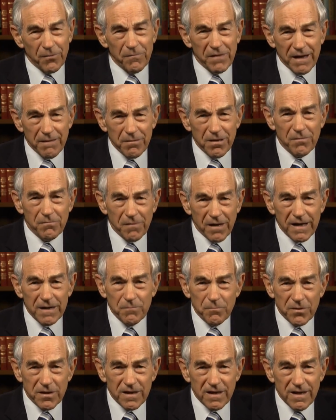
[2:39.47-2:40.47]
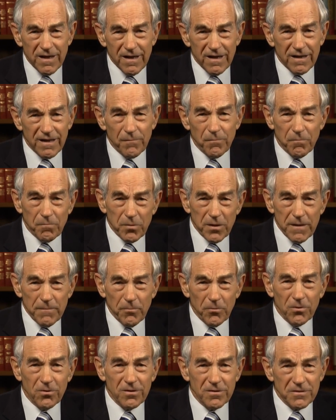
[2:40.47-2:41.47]
but maybe it might be that
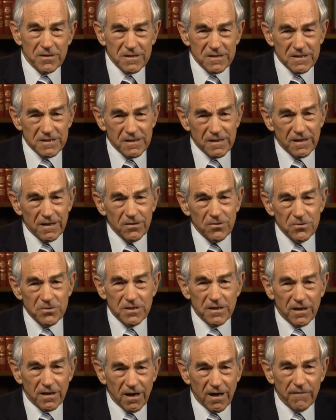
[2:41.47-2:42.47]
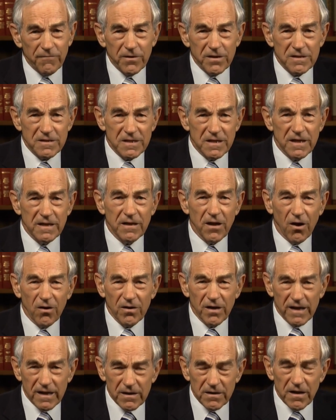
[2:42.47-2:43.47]
people are just losing confidence in
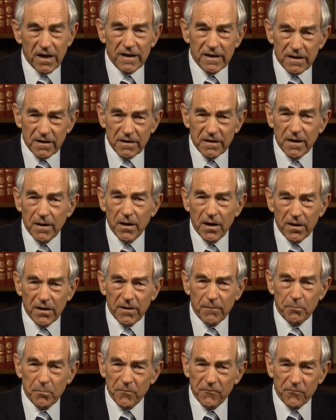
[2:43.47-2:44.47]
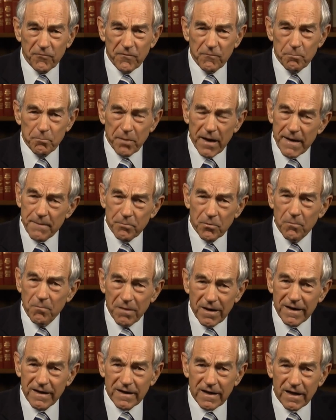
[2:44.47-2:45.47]
the paper
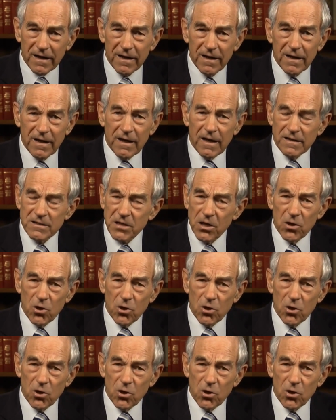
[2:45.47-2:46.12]
money. So